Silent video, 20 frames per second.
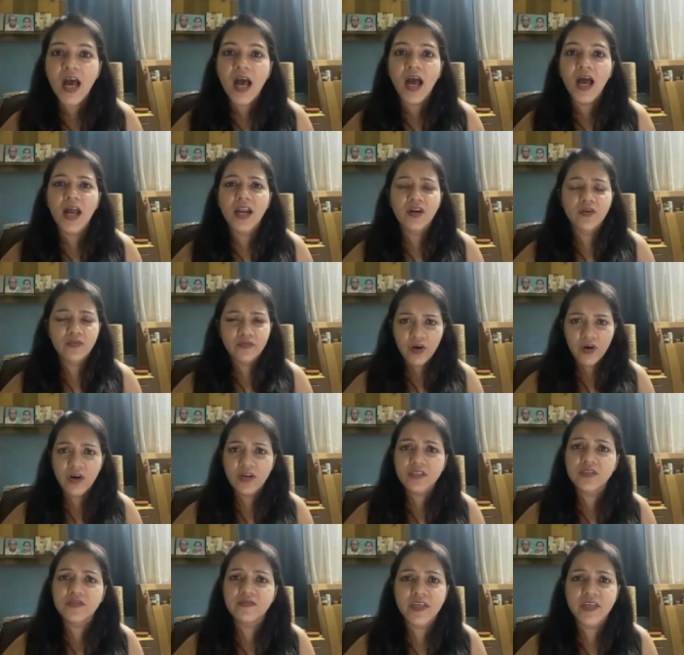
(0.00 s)
and of
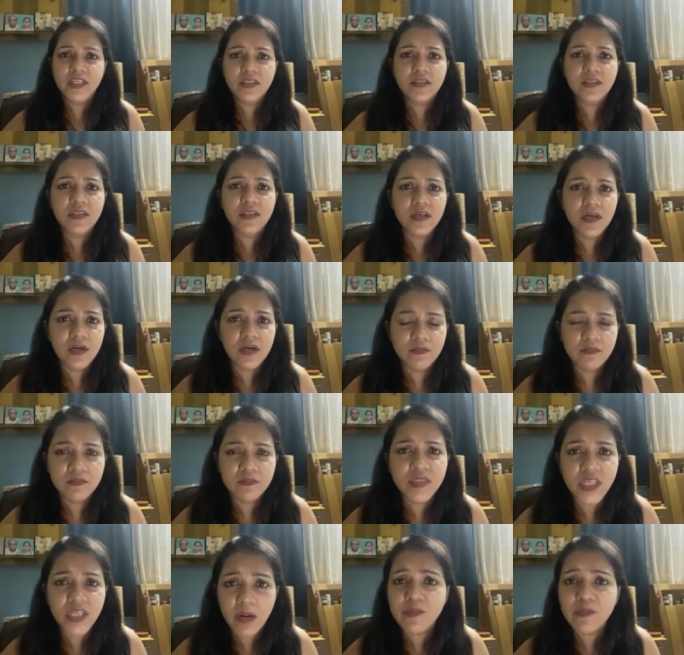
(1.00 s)
course with
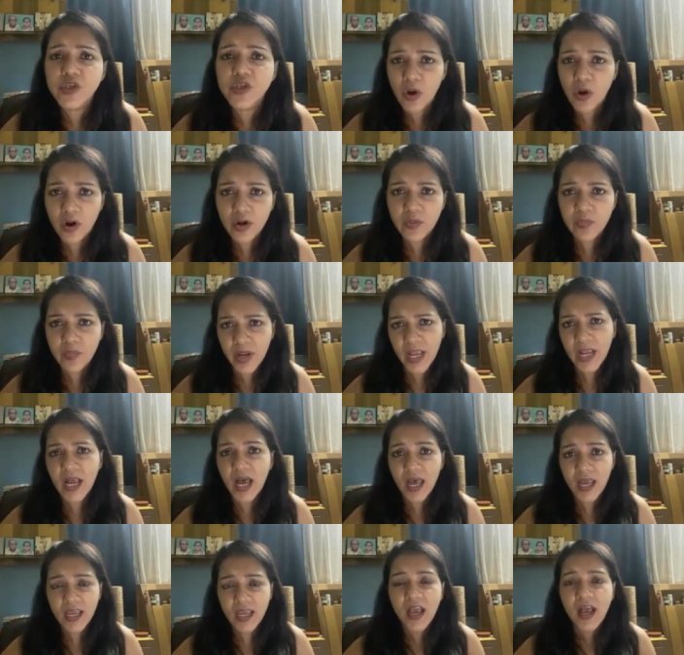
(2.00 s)
um, some short break
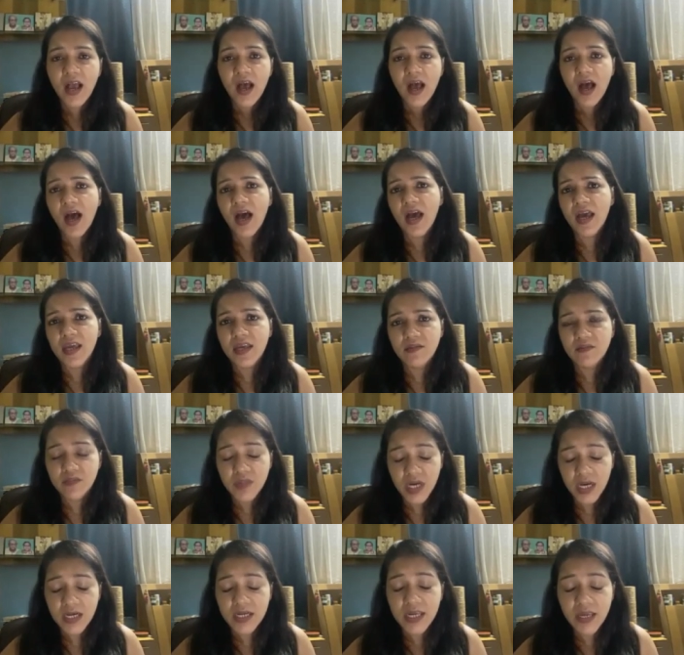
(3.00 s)
i i
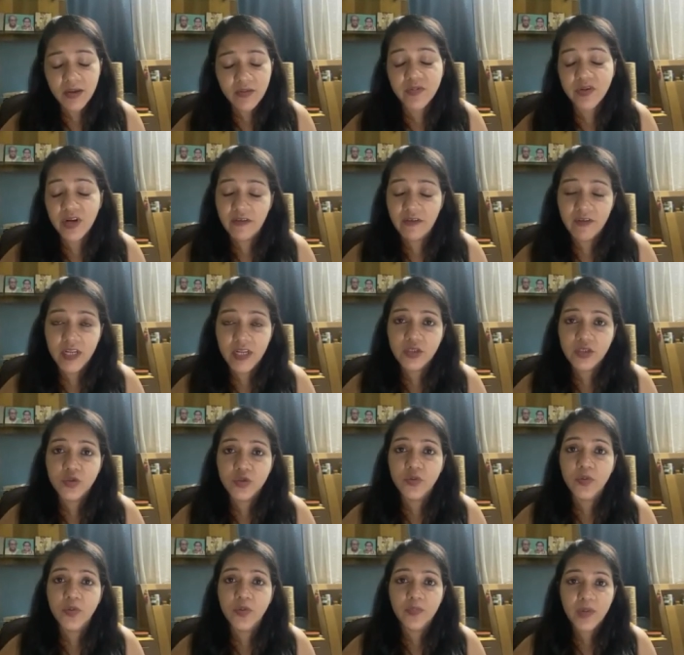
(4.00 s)
uh, kept traveling
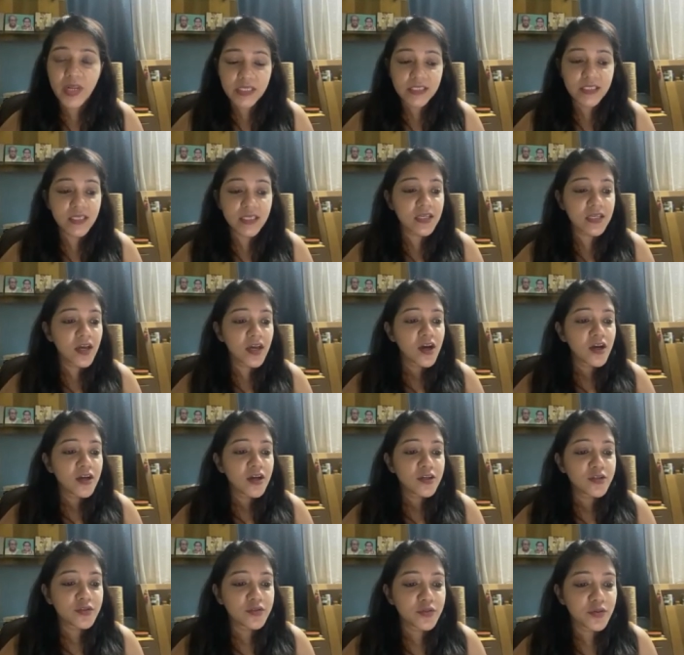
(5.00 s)
to places
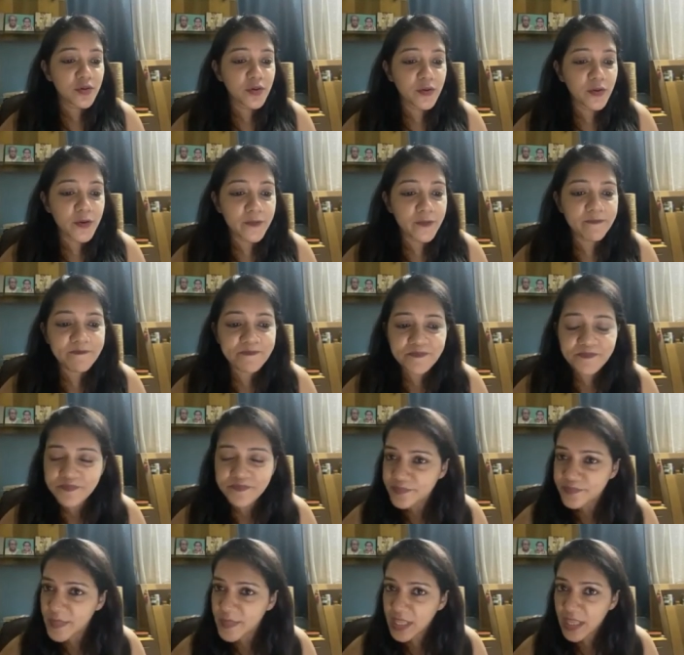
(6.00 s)
so
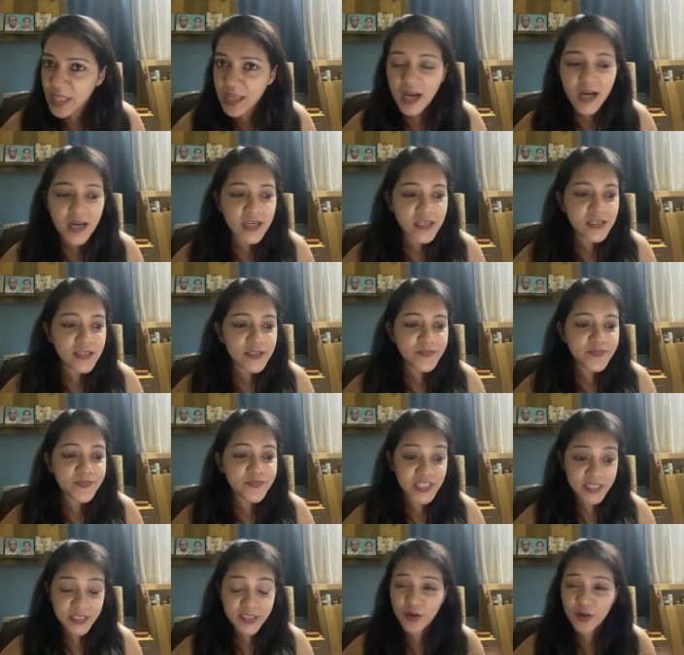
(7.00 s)
um,
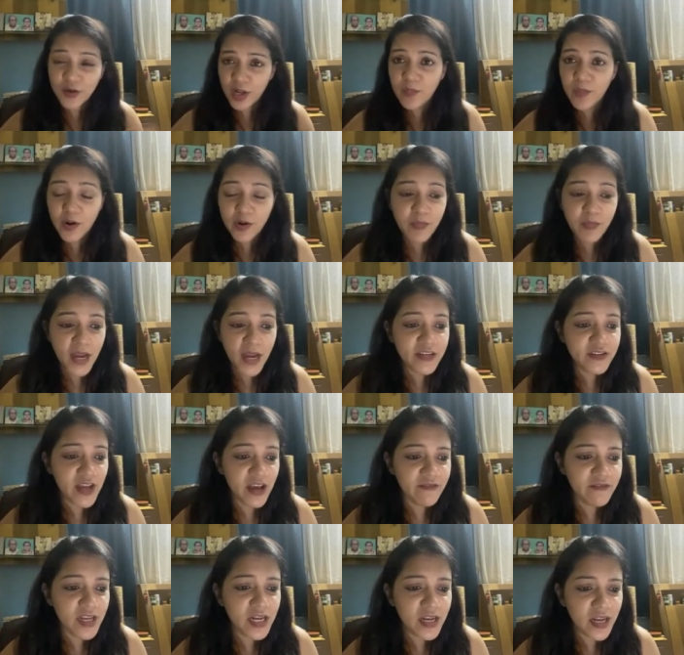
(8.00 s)
this is all about my
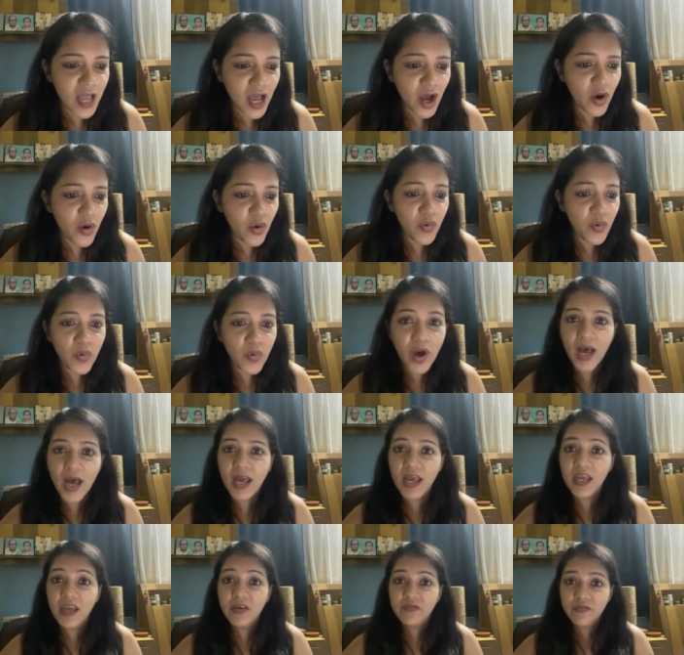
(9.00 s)
travel. Now
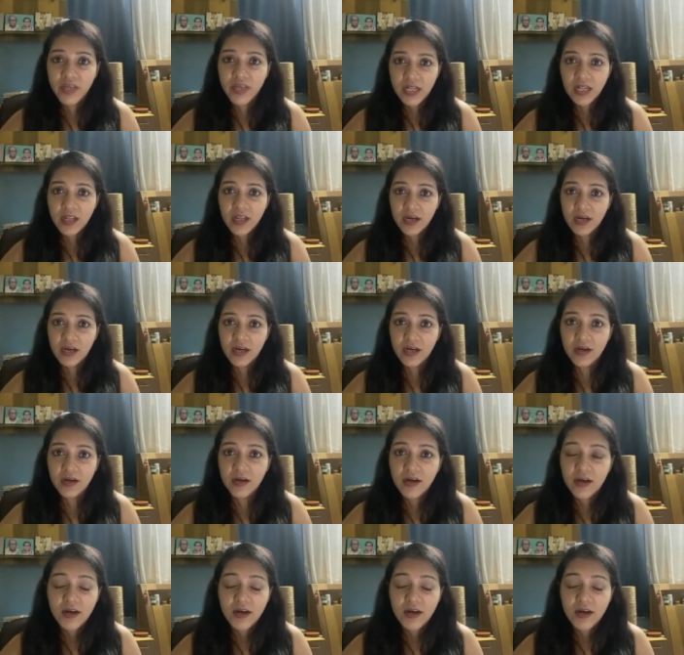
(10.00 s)
I will uh,